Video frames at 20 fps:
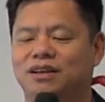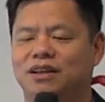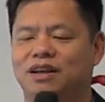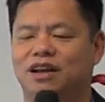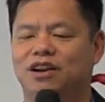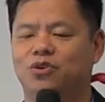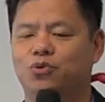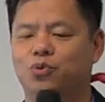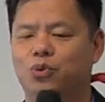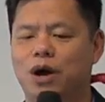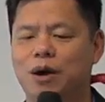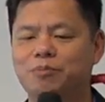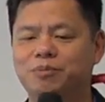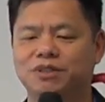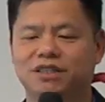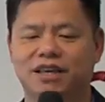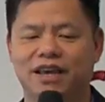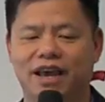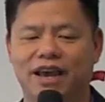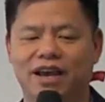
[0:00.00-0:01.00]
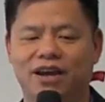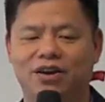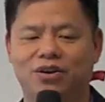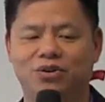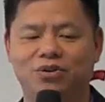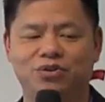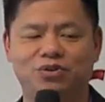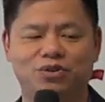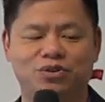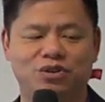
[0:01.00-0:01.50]
kind of web
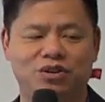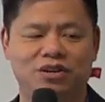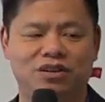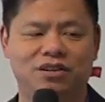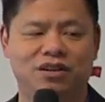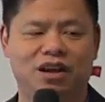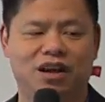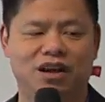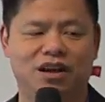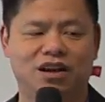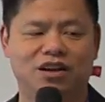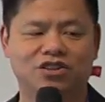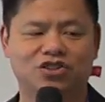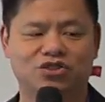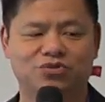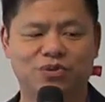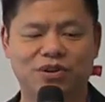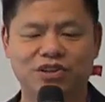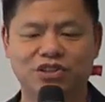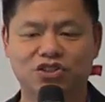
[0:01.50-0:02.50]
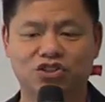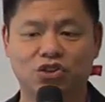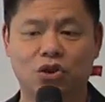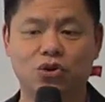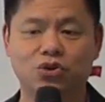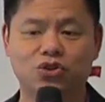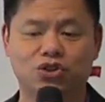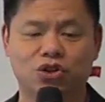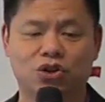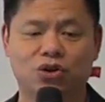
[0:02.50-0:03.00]
scale, uh, very
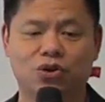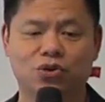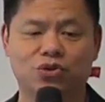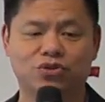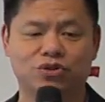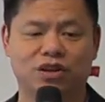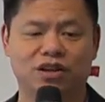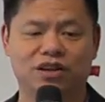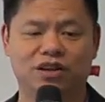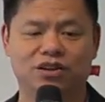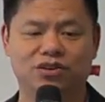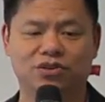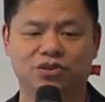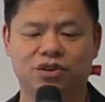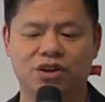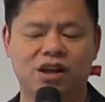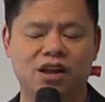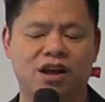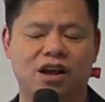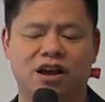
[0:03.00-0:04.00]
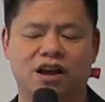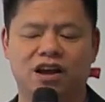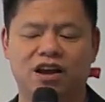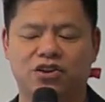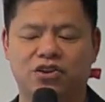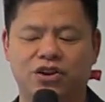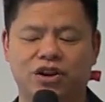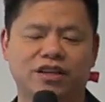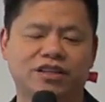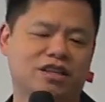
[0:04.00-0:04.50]
social. You know, a
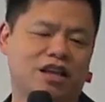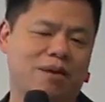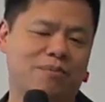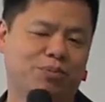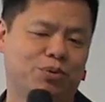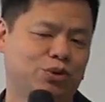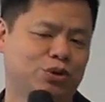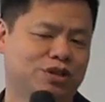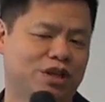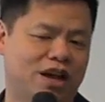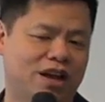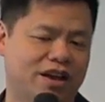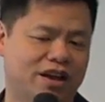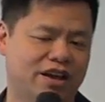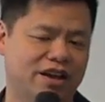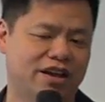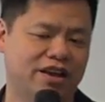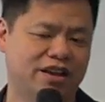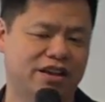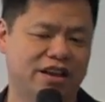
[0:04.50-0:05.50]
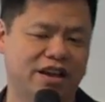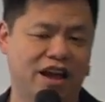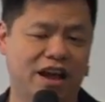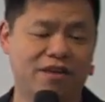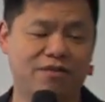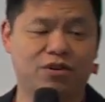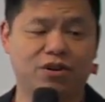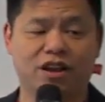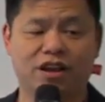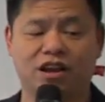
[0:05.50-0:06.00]
good example is I
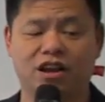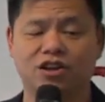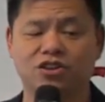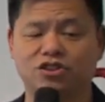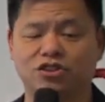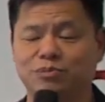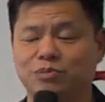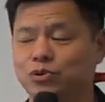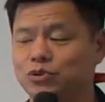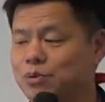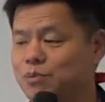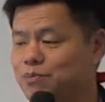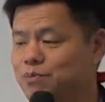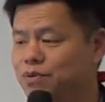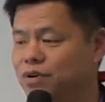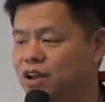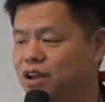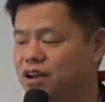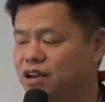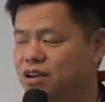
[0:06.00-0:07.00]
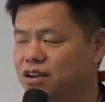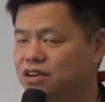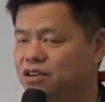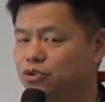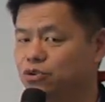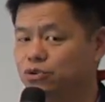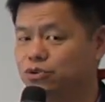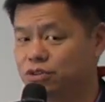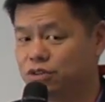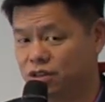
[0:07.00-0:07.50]
have a customer who's a uh,
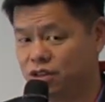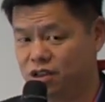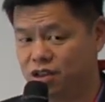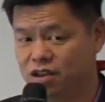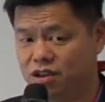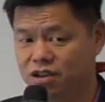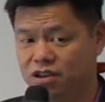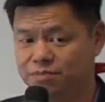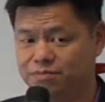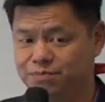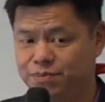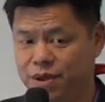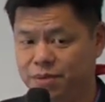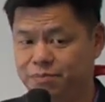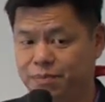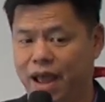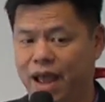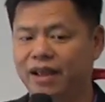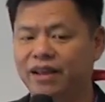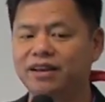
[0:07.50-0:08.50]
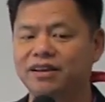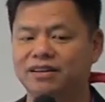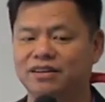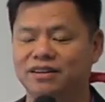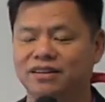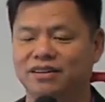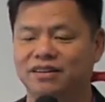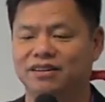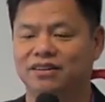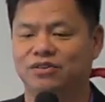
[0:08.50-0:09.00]
who's a big bank,
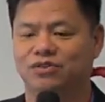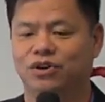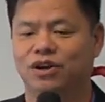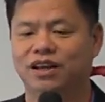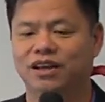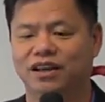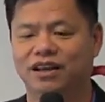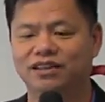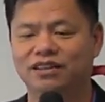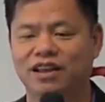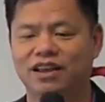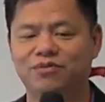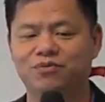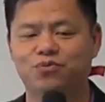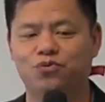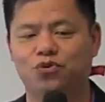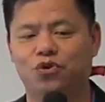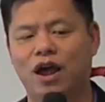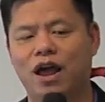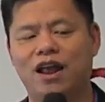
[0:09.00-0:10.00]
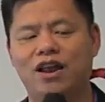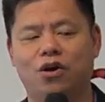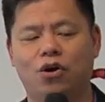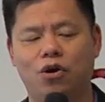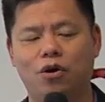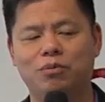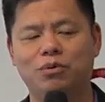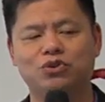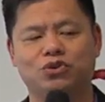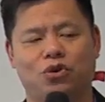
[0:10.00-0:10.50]
right? And they've ran
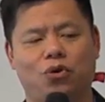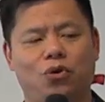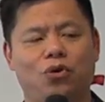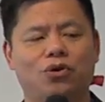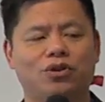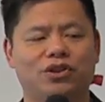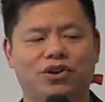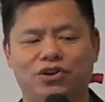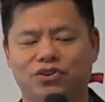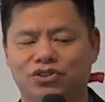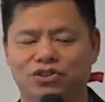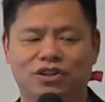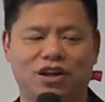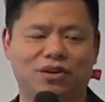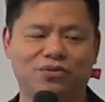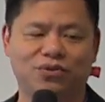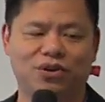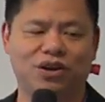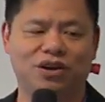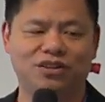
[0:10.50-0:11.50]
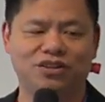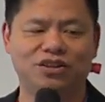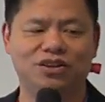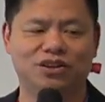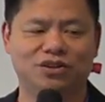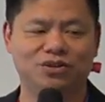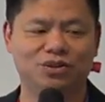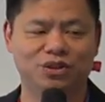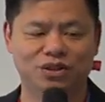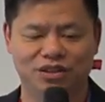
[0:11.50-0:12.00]
almost all their stuff on you
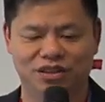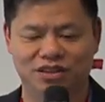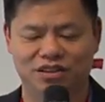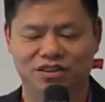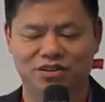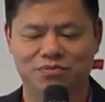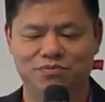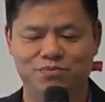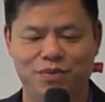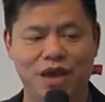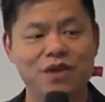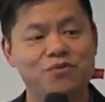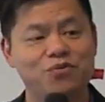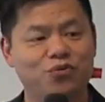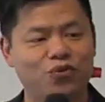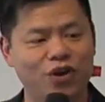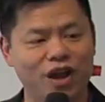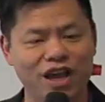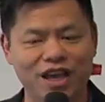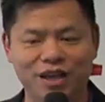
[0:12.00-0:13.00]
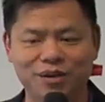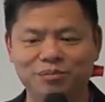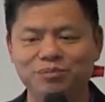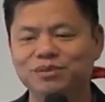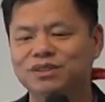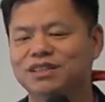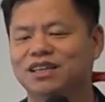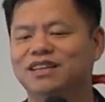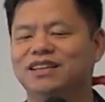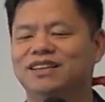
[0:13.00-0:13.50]
know
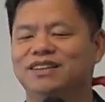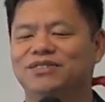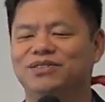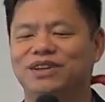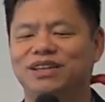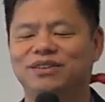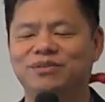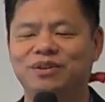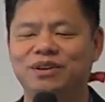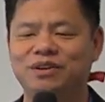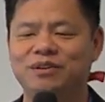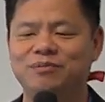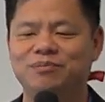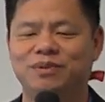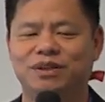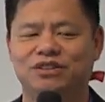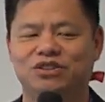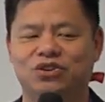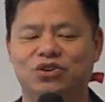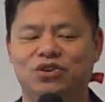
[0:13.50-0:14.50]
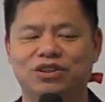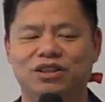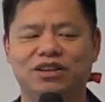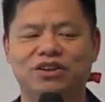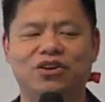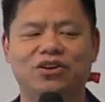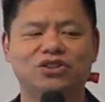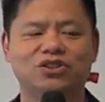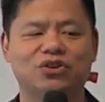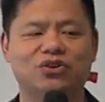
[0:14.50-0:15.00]
mainframes even but certainly
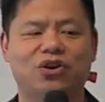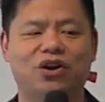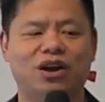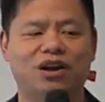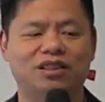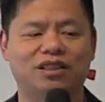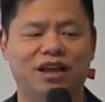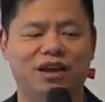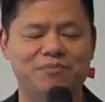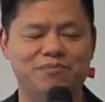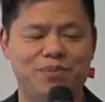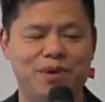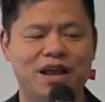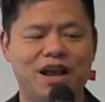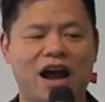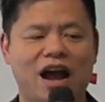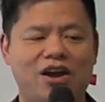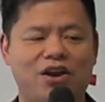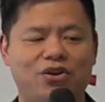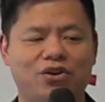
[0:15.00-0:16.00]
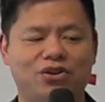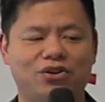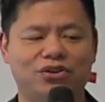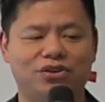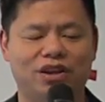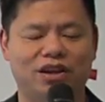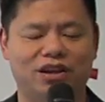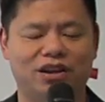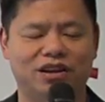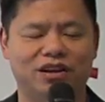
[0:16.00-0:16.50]
also on like Big Iron,
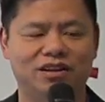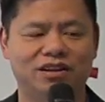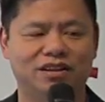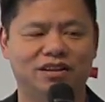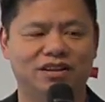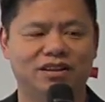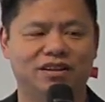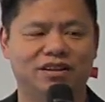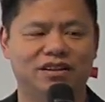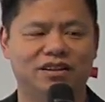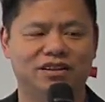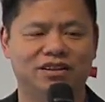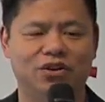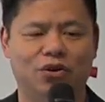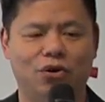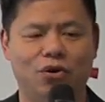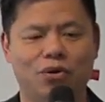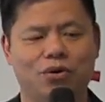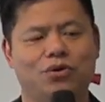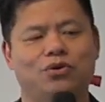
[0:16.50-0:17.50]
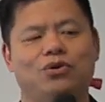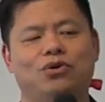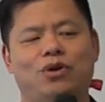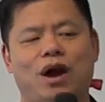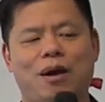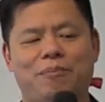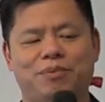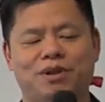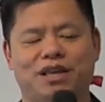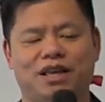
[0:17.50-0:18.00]
uh, you know, Oracle
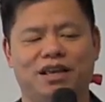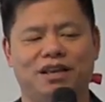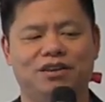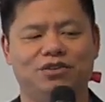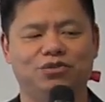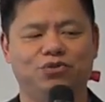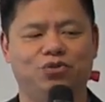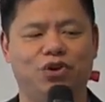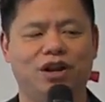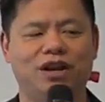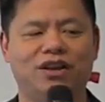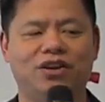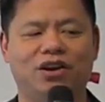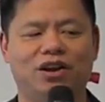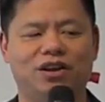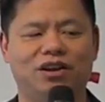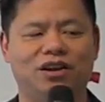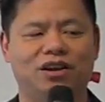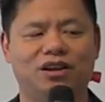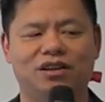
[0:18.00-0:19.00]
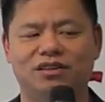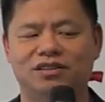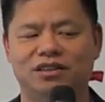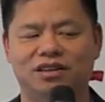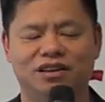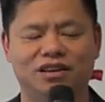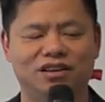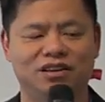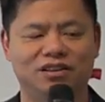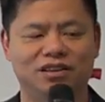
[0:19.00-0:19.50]
applica- running on
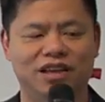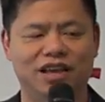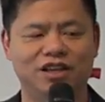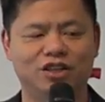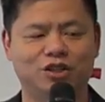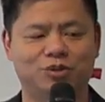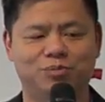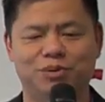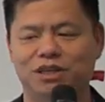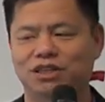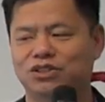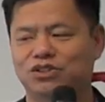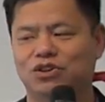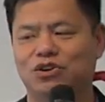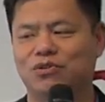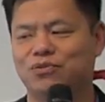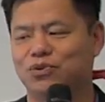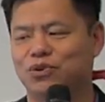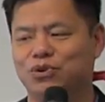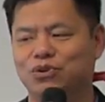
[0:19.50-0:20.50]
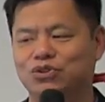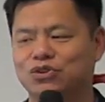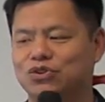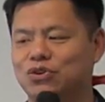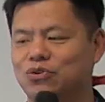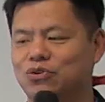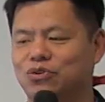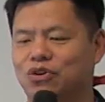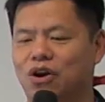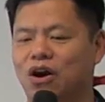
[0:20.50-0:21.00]
uh, HP servers
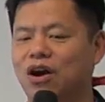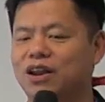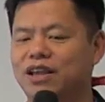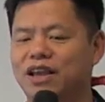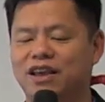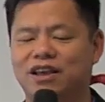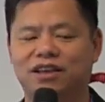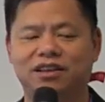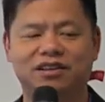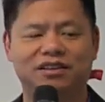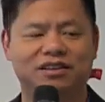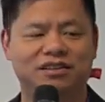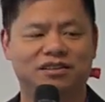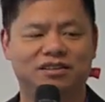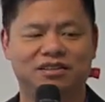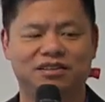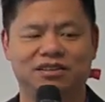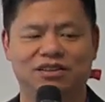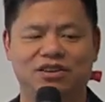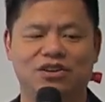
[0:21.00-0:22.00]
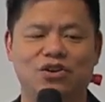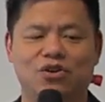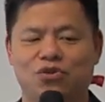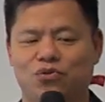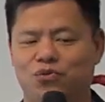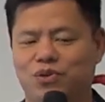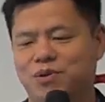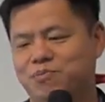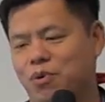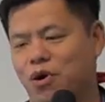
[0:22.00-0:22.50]
on a, you know,
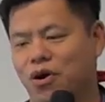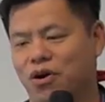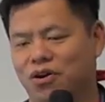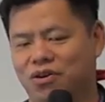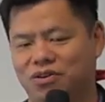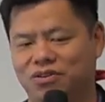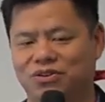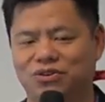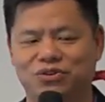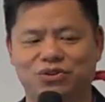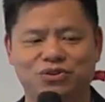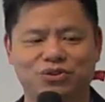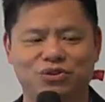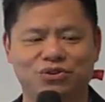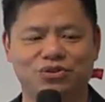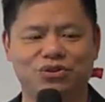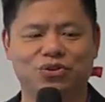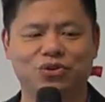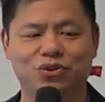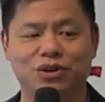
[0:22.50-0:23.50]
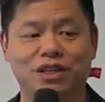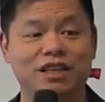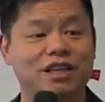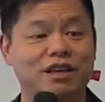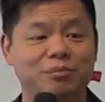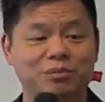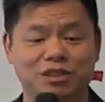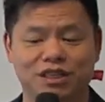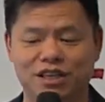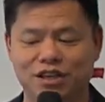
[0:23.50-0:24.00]
3PAR or or an
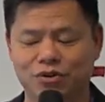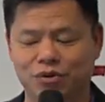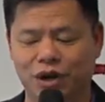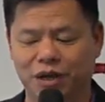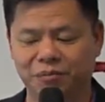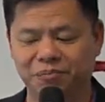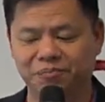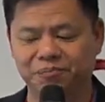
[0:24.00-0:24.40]
EMC array.